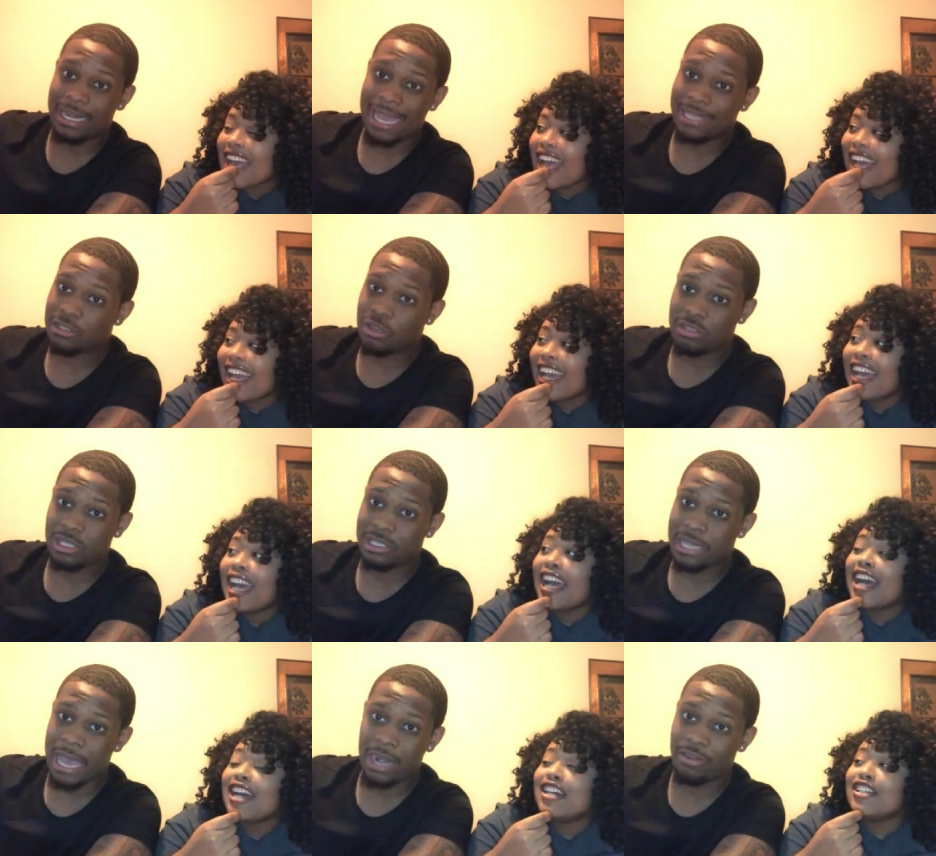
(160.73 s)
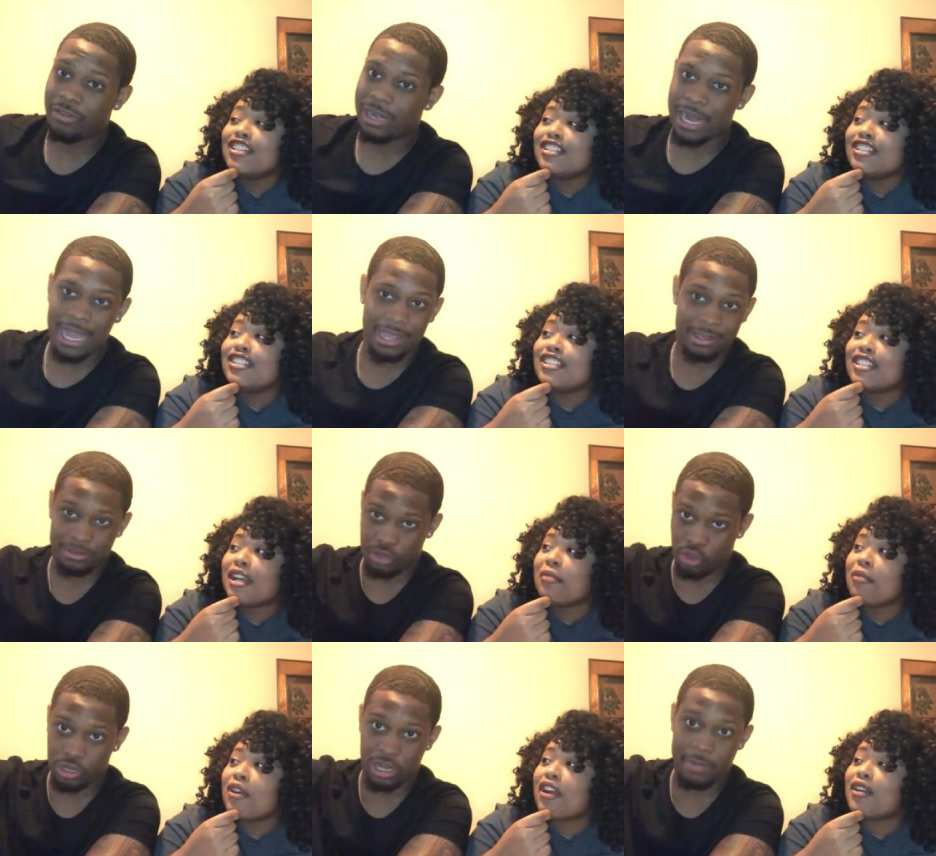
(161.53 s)
Speaker 1: got lactose intolerant.
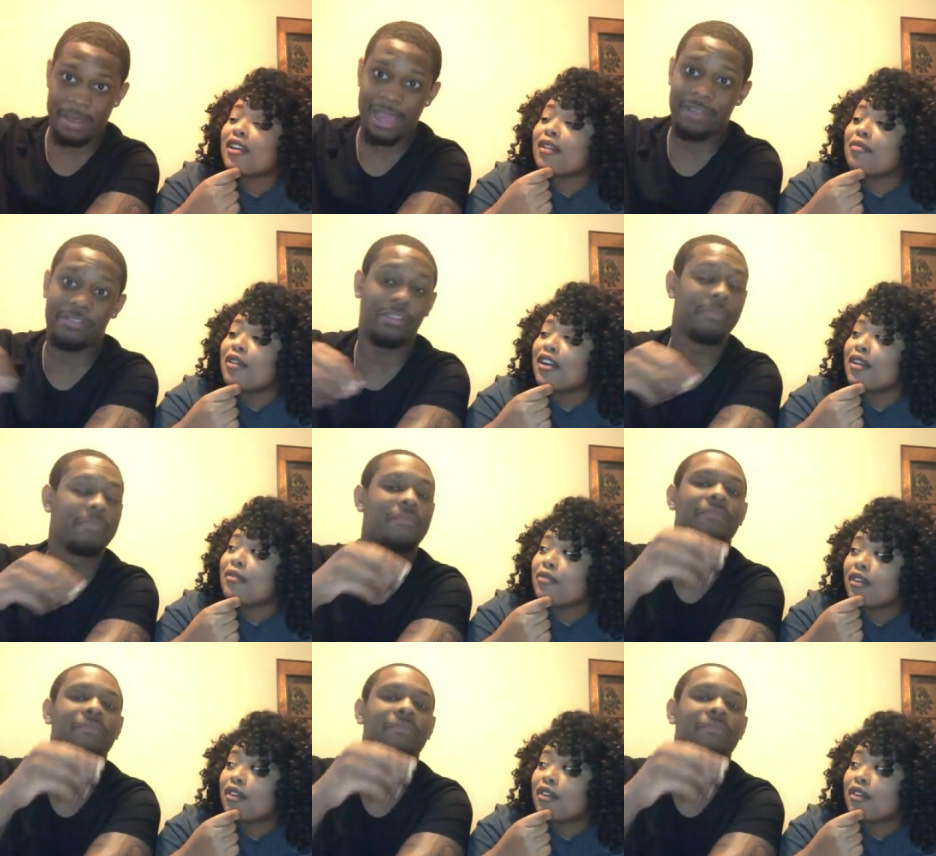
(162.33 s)
I come go on, to the bathroom.